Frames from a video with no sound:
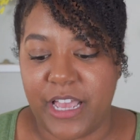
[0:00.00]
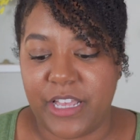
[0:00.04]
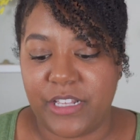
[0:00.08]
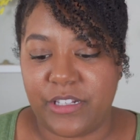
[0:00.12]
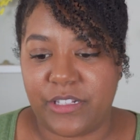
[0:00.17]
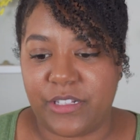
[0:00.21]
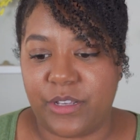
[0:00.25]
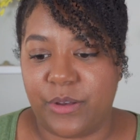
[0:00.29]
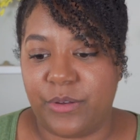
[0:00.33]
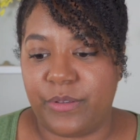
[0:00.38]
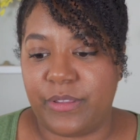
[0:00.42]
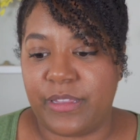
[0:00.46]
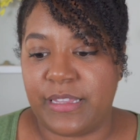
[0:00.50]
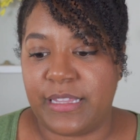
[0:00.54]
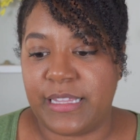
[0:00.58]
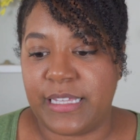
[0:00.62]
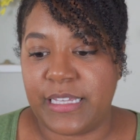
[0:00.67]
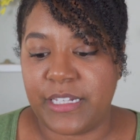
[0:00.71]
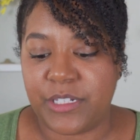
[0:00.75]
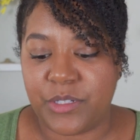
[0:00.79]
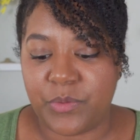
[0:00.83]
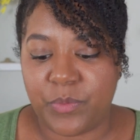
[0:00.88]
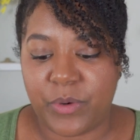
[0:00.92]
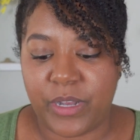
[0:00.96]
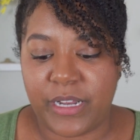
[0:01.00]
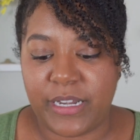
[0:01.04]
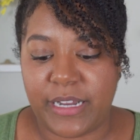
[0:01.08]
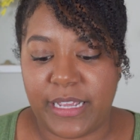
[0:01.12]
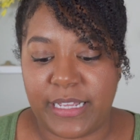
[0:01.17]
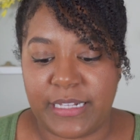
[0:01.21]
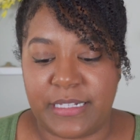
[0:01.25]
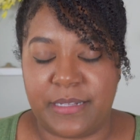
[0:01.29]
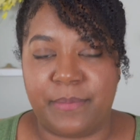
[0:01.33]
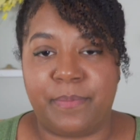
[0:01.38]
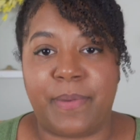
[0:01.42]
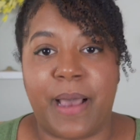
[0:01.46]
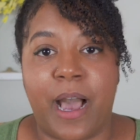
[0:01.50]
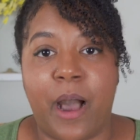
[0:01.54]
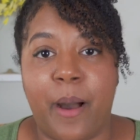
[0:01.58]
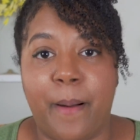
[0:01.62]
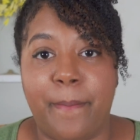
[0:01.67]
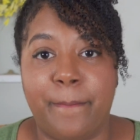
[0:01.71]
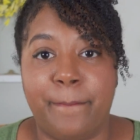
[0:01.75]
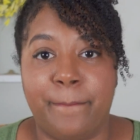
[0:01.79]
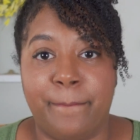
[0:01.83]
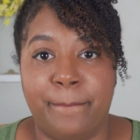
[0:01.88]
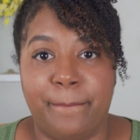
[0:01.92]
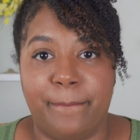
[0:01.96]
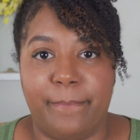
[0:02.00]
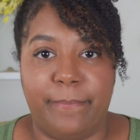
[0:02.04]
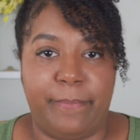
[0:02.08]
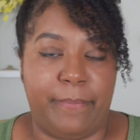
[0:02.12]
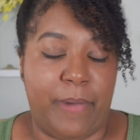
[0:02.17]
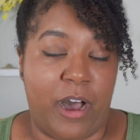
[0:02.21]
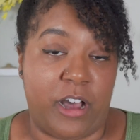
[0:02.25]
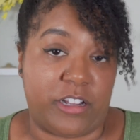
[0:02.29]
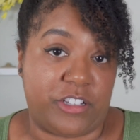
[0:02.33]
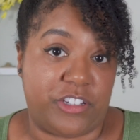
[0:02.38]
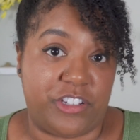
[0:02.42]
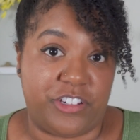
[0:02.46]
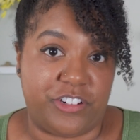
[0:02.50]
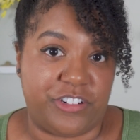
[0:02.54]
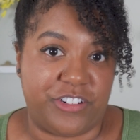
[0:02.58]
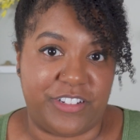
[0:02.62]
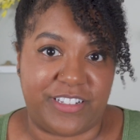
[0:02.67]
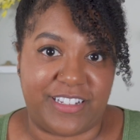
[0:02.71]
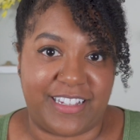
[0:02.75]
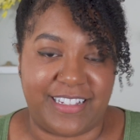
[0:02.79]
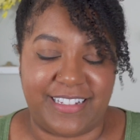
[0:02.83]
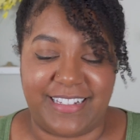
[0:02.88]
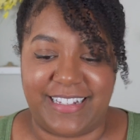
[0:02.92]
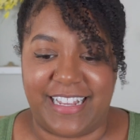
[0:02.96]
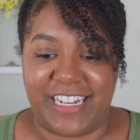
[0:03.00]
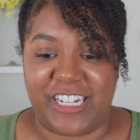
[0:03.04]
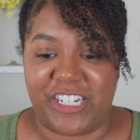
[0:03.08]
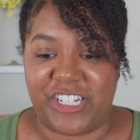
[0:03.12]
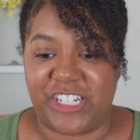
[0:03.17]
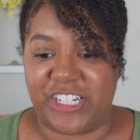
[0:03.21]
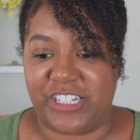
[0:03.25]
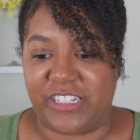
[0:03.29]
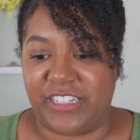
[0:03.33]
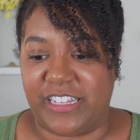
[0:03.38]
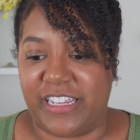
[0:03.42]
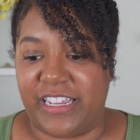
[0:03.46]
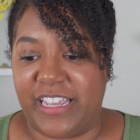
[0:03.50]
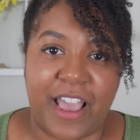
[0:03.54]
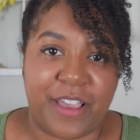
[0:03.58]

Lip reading: So this one is about monsters, essentially.